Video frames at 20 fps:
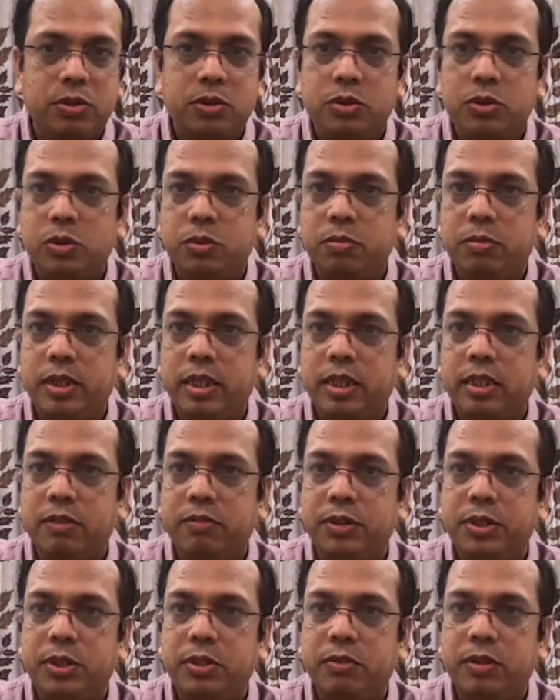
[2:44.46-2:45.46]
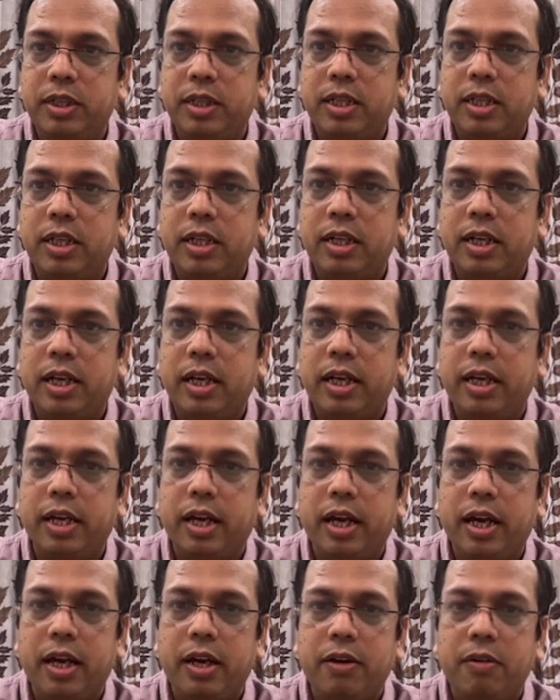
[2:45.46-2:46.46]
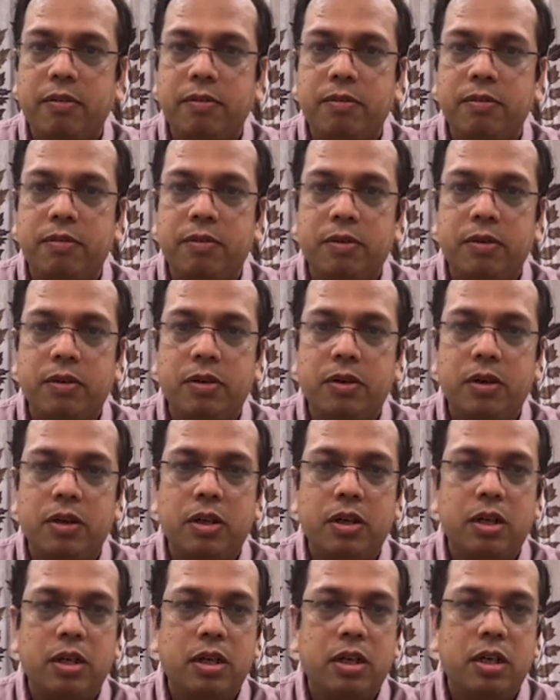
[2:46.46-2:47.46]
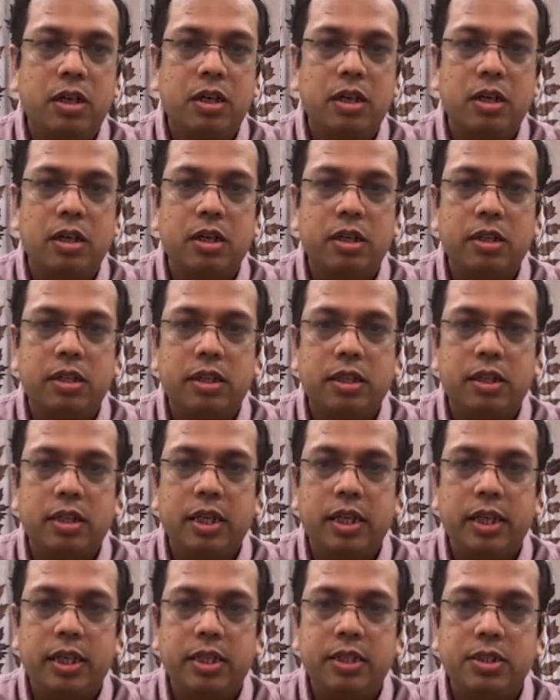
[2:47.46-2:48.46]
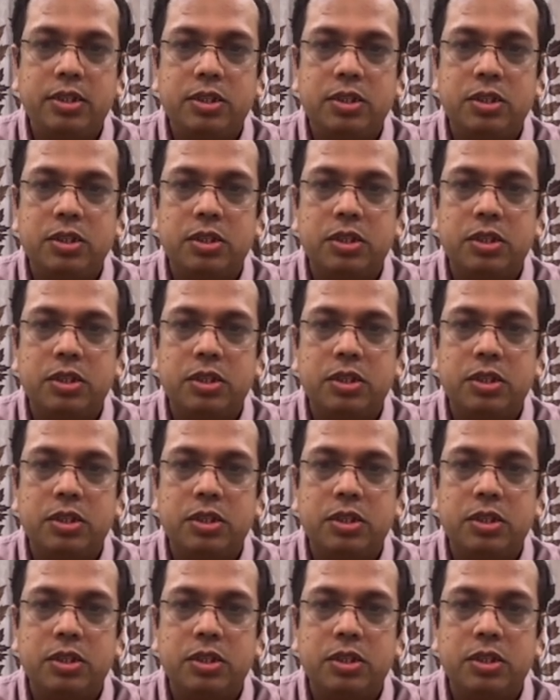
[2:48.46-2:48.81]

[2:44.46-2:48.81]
to make the video very clear, I have thanks